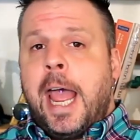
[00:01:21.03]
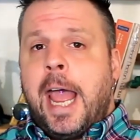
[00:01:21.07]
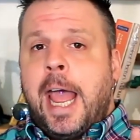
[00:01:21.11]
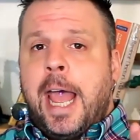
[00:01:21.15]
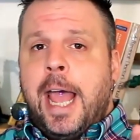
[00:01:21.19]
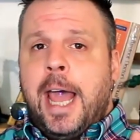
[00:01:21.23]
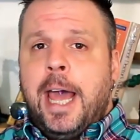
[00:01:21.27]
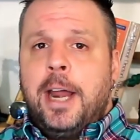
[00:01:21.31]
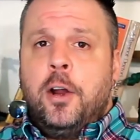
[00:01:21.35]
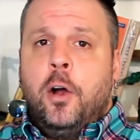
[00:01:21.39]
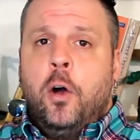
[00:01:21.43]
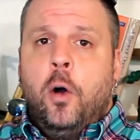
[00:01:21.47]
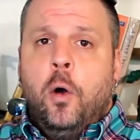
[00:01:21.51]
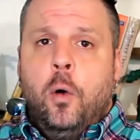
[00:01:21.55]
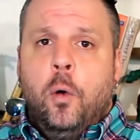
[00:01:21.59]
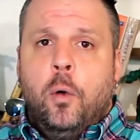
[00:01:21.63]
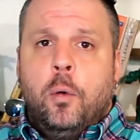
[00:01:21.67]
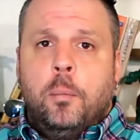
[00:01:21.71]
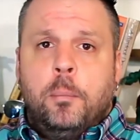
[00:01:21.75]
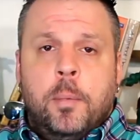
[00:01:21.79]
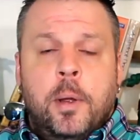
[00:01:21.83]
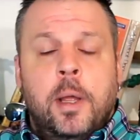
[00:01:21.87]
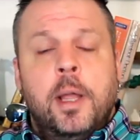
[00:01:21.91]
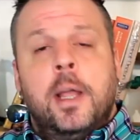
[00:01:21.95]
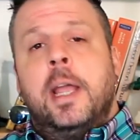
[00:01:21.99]
at
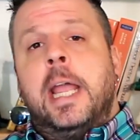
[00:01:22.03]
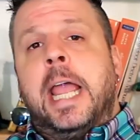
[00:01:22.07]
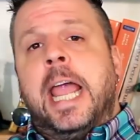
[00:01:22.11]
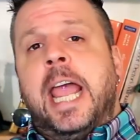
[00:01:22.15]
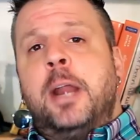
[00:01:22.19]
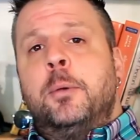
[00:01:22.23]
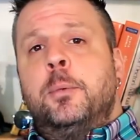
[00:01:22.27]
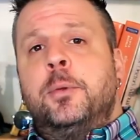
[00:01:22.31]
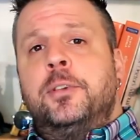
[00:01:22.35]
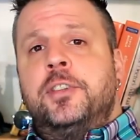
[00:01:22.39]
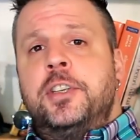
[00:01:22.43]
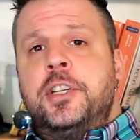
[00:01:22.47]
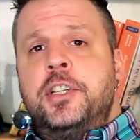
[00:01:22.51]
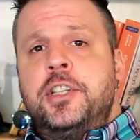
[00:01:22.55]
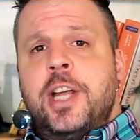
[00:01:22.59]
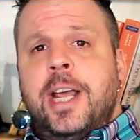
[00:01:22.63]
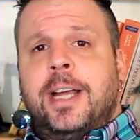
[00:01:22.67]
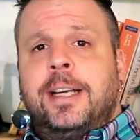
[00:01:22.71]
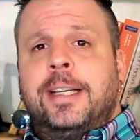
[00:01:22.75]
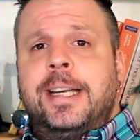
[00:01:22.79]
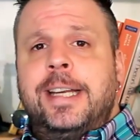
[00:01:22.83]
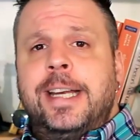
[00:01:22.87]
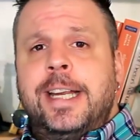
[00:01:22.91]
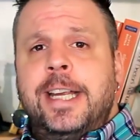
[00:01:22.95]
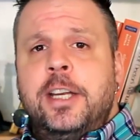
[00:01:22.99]
home and was
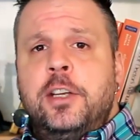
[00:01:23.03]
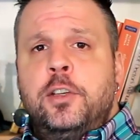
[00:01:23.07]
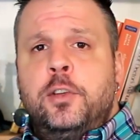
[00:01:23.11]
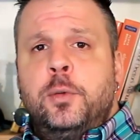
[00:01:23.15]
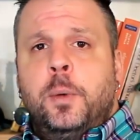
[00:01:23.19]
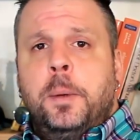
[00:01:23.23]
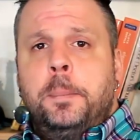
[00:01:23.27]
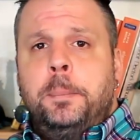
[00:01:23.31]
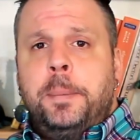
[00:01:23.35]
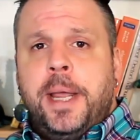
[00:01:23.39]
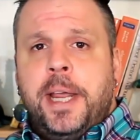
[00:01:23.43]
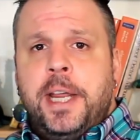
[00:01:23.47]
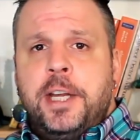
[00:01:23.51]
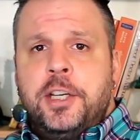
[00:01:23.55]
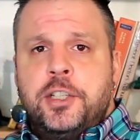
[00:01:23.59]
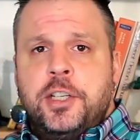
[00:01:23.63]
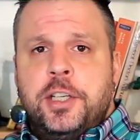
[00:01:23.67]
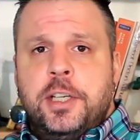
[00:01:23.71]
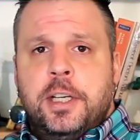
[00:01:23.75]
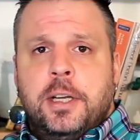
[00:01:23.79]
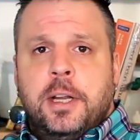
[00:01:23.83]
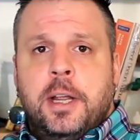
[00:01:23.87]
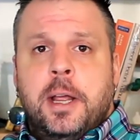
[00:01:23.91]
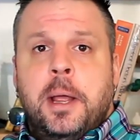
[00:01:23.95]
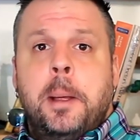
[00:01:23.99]
injected into a
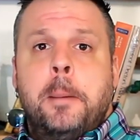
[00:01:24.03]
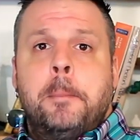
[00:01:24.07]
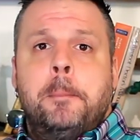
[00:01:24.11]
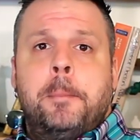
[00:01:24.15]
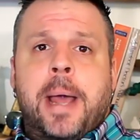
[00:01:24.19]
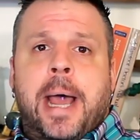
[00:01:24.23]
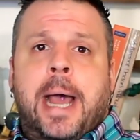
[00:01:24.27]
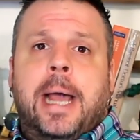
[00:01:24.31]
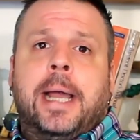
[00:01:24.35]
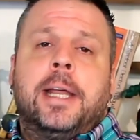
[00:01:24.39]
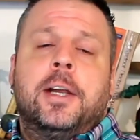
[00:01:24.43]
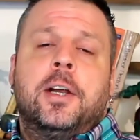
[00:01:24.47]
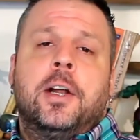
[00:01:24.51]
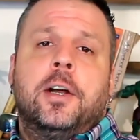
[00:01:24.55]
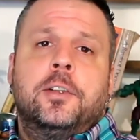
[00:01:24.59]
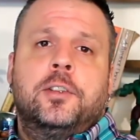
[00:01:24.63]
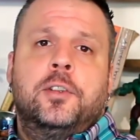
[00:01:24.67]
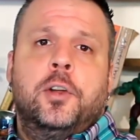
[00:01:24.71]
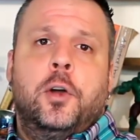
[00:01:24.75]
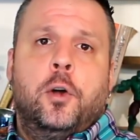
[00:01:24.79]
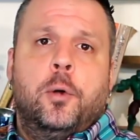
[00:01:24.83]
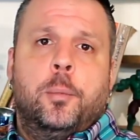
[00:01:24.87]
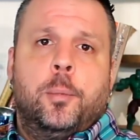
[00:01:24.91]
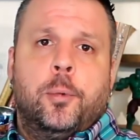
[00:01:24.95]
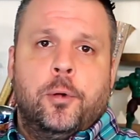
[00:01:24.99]
patient back in
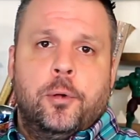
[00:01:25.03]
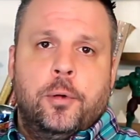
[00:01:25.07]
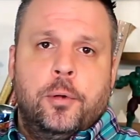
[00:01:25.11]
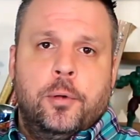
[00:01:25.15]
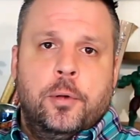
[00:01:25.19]
October.